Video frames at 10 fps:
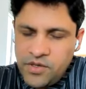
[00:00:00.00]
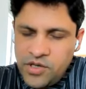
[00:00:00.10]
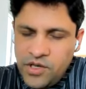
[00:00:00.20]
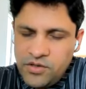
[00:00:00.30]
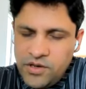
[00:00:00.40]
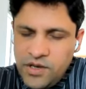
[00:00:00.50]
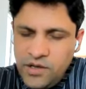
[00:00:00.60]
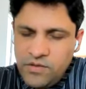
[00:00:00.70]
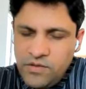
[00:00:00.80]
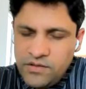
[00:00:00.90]
change in
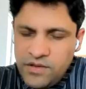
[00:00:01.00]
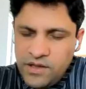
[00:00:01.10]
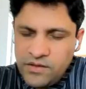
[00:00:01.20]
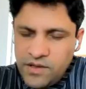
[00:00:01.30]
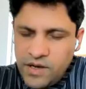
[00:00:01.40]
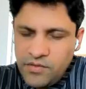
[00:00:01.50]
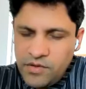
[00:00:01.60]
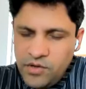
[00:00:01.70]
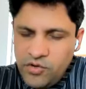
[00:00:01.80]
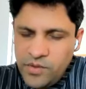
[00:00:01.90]
any of these things can have
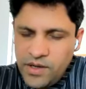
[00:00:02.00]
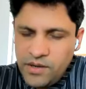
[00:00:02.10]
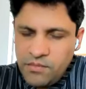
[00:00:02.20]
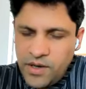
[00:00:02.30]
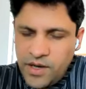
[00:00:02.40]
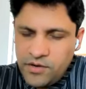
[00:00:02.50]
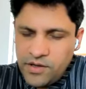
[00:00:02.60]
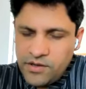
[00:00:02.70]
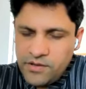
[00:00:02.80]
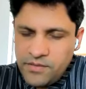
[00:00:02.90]
a huge, big impact on us.